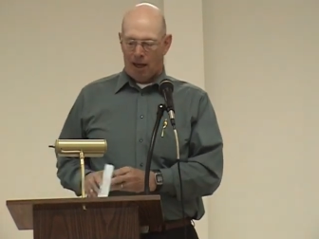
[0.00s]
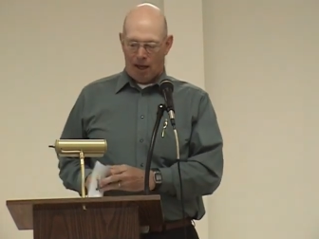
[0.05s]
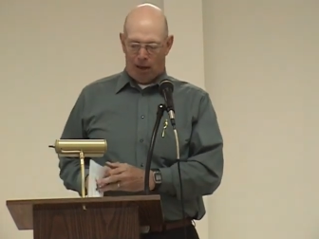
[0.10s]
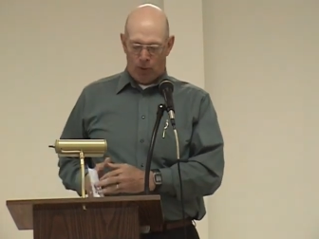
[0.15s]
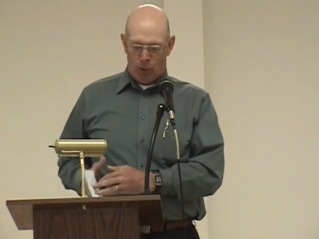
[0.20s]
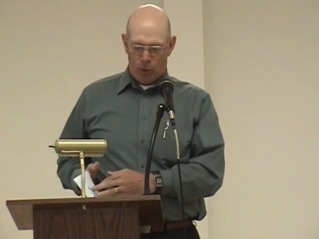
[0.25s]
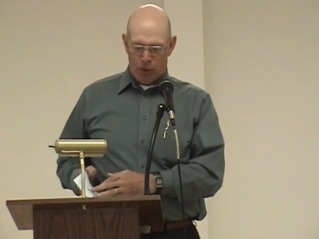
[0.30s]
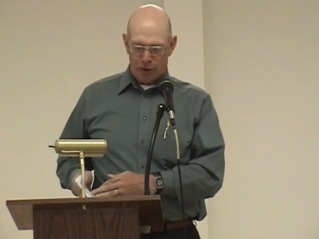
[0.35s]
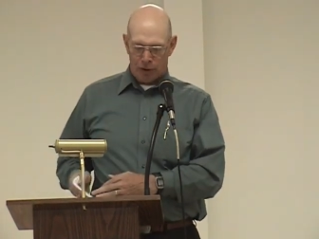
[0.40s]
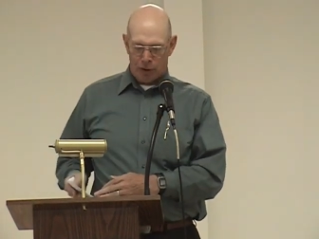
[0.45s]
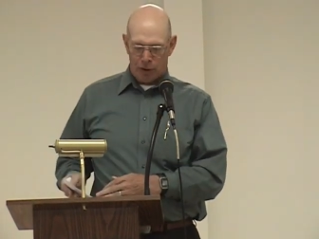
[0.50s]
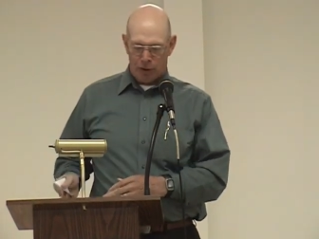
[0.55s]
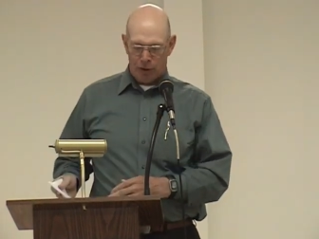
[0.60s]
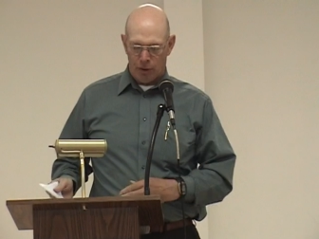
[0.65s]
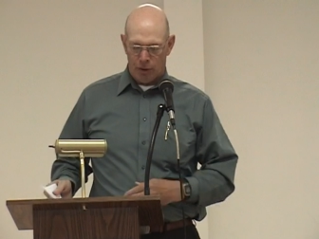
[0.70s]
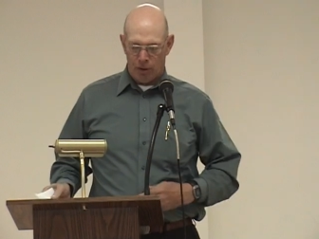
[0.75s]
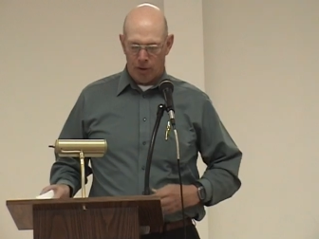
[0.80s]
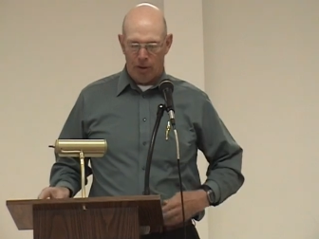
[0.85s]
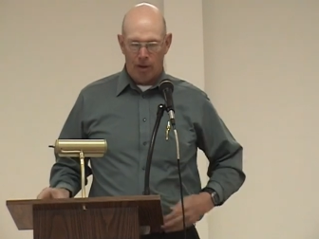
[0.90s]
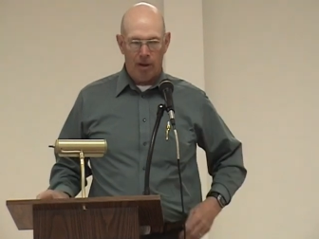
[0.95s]
I want
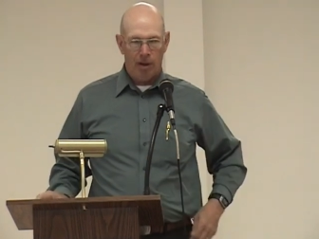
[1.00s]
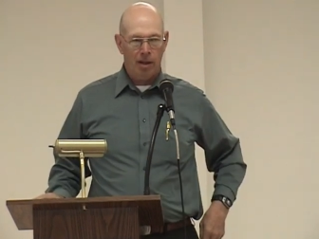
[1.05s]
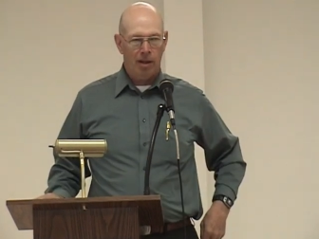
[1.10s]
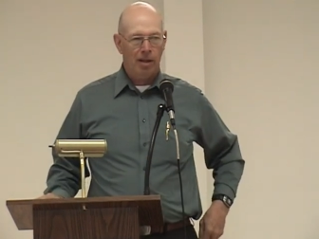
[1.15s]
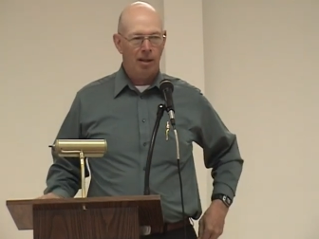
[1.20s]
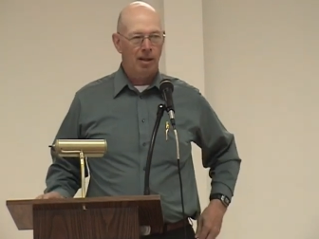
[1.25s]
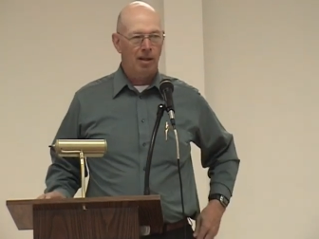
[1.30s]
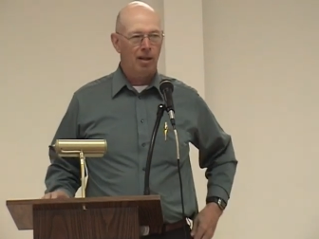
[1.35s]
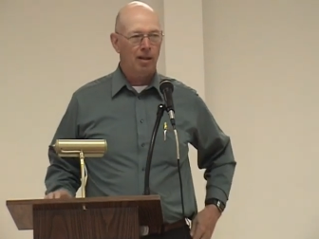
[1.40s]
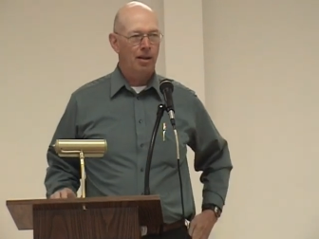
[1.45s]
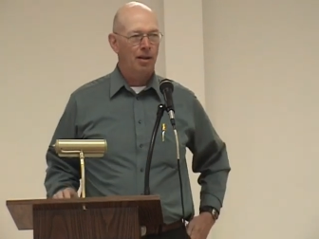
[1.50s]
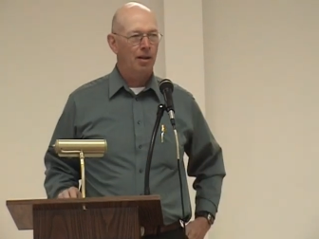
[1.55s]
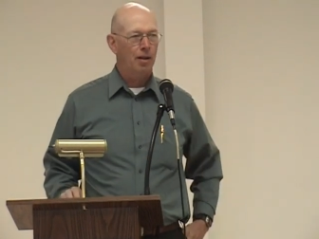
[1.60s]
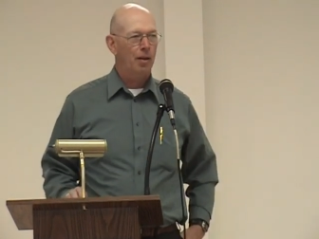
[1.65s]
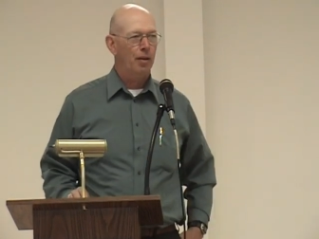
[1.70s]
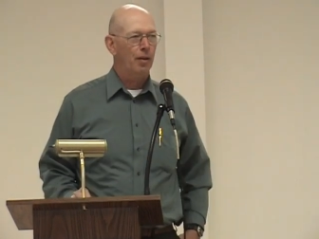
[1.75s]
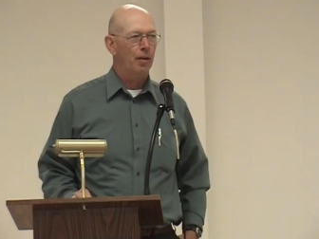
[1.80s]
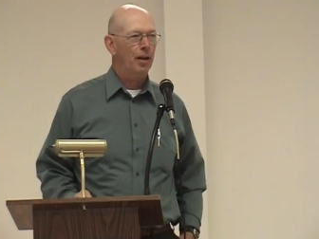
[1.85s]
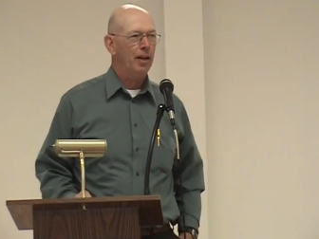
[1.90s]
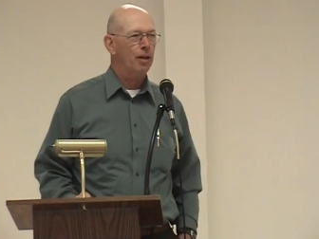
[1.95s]
to
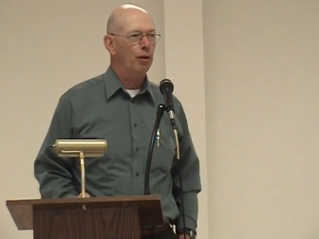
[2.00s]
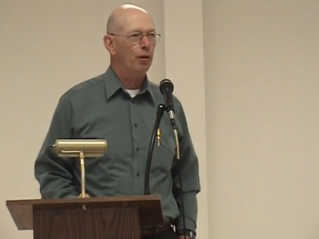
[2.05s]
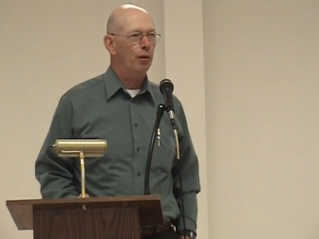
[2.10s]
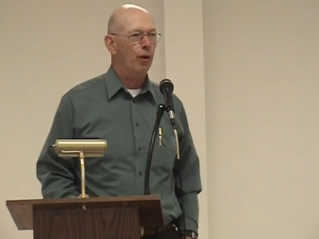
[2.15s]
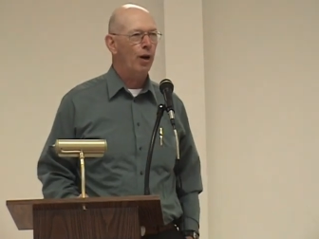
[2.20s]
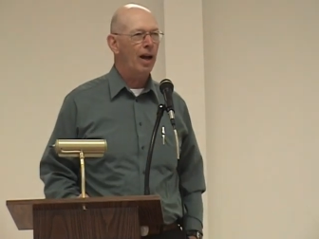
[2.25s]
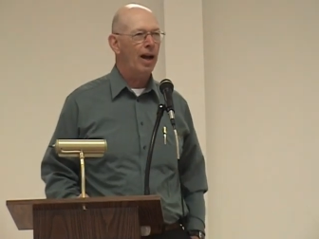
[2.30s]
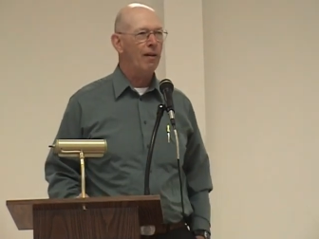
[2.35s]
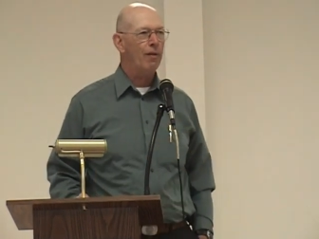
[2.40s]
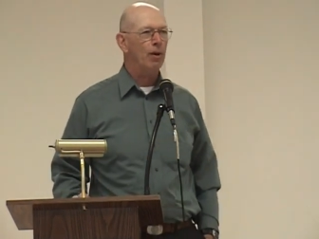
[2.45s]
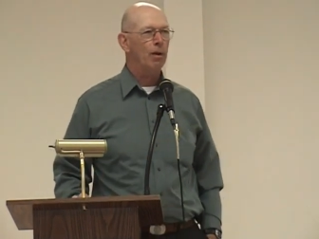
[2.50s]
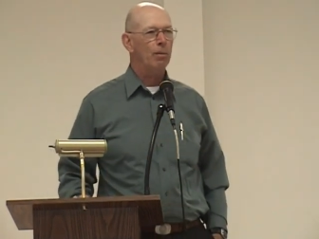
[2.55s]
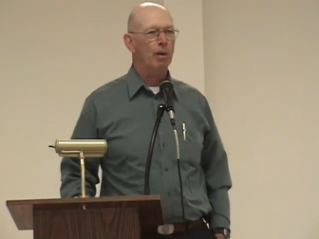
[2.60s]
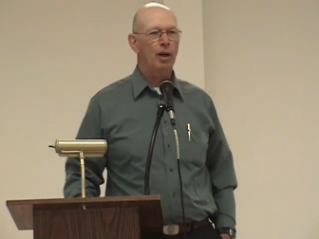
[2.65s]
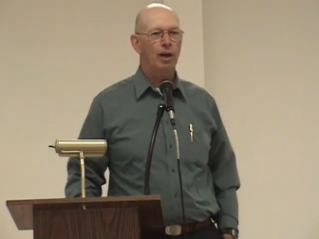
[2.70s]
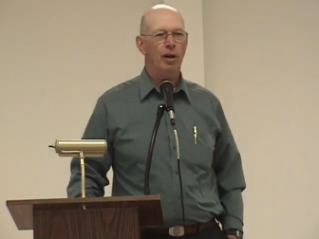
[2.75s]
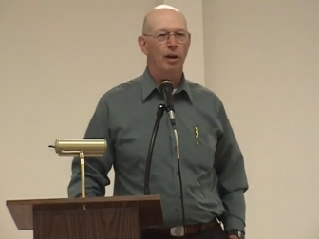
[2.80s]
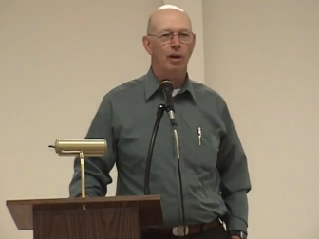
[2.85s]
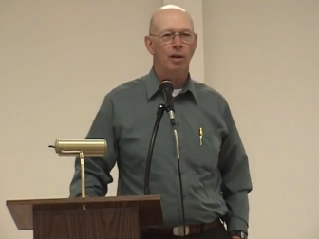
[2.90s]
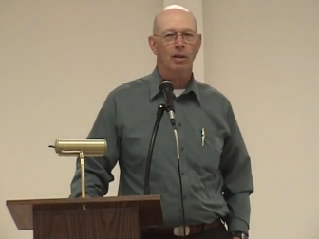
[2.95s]
thank you for having me
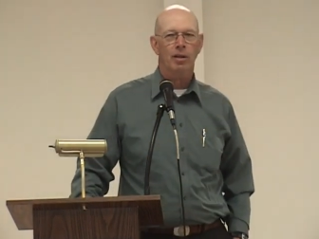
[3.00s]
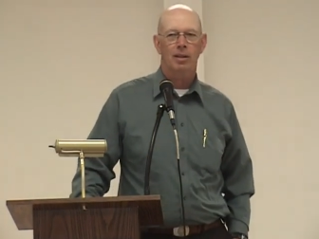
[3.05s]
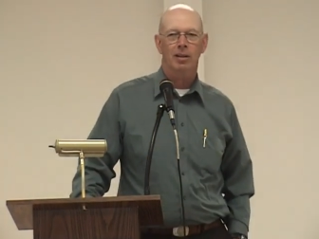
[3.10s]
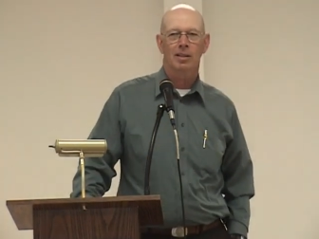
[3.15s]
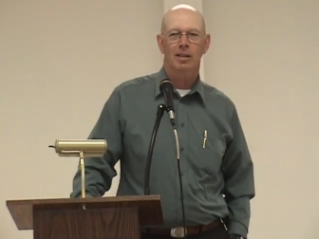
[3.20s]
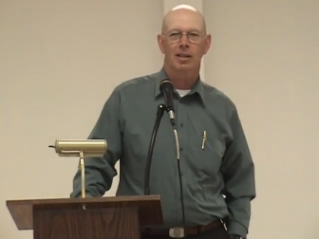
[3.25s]
here.